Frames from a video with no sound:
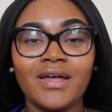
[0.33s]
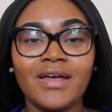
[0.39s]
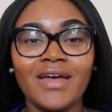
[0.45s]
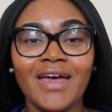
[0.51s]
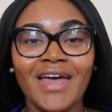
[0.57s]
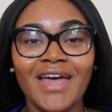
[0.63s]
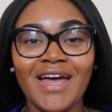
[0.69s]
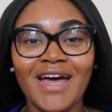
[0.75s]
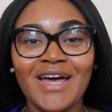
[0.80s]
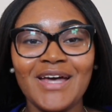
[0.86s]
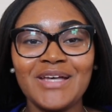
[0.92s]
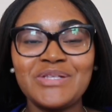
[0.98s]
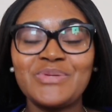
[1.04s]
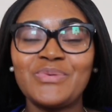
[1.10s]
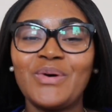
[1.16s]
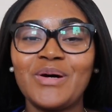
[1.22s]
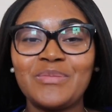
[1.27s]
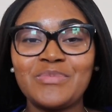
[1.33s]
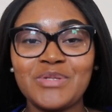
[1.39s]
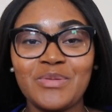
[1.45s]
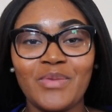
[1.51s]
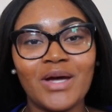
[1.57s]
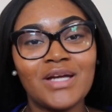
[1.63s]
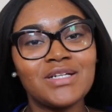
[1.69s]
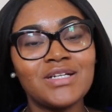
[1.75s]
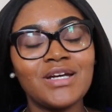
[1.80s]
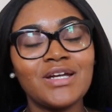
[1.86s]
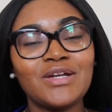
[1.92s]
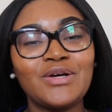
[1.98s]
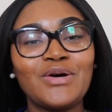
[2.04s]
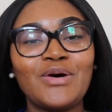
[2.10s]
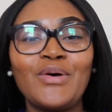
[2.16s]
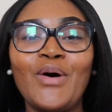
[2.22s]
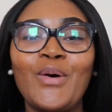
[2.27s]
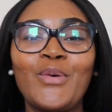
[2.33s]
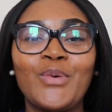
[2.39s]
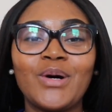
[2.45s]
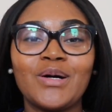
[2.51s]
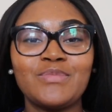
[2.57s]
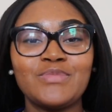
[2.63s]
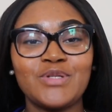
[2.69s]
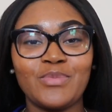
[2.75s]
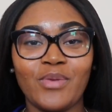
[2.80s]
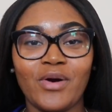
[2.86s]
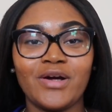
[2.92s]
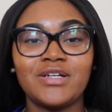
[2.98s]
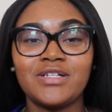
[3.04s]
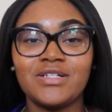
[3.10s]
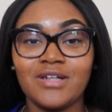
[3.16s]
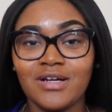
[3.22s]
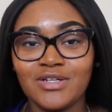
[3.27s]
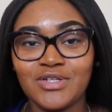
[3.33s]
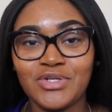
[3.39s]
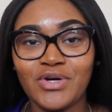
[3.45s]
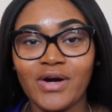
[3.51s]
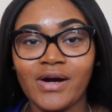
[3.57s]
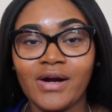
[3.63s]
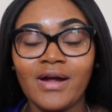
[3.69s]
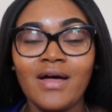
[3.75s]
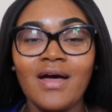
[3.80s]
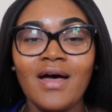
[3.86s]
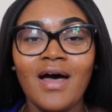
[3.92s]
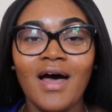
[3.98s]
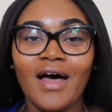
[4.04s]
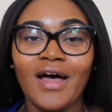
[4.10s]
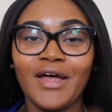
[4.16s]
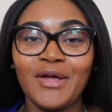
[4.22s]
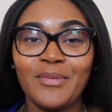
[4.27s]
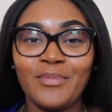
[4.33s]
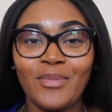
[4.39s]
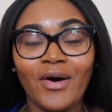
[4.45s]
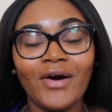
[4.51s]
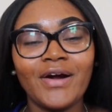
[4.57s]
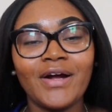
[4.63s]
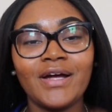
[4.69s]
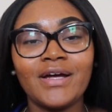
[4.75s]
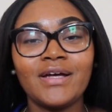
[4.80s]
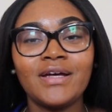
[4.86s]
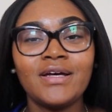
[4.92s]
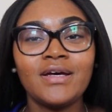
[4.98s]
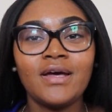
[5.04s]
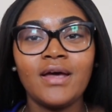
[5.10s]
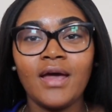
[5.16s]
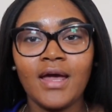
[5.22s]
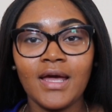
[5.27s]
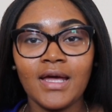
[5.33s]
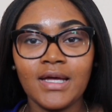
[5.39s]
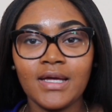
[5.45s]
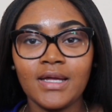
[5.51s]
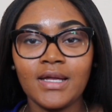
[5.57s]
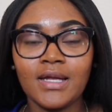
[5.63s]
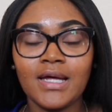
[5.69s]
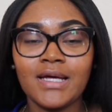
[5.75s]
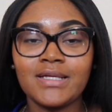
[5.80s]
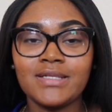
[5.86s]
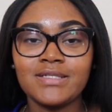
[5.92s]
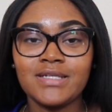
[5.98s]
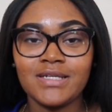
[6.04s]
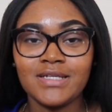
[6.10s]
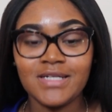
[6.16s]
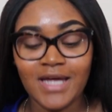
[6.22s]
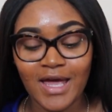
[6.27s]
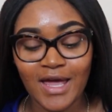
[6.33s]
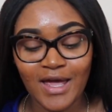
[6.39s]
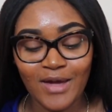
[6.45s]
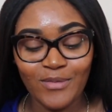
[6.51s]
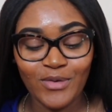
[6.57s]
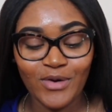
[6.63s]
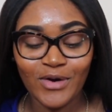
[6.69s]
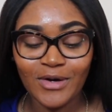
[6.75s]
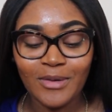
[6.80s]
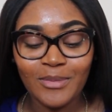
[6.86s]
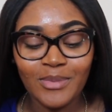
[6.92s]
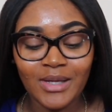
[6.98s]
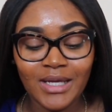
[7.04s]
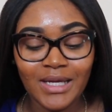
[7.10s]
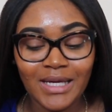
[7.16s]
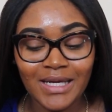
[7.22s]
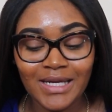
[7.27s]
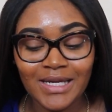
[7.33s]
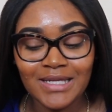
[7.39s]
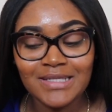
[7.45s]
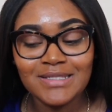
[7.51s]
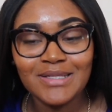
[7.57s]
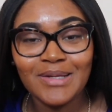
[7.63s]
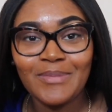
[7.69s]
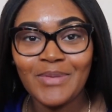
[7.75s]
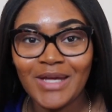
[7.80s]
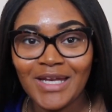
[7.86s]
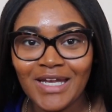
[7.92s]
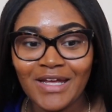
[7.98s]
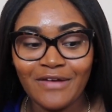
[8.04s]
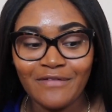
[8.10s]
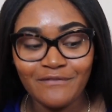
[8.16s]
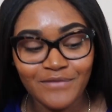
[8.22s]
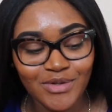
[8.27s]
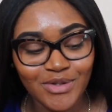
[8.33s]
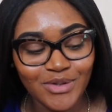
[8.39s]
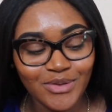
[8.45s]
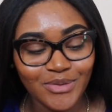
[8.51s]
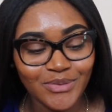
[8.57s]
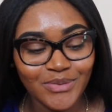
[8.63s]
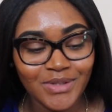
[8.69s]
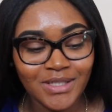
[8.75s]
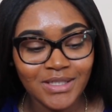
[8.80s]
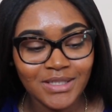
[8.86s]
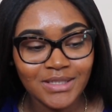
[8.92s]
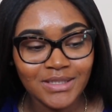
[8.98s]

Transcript: Hey guys, welcome to my channel. Welcome to Mara's Junk Drawer. I am Mara, and today we're going to be eating some Indian food.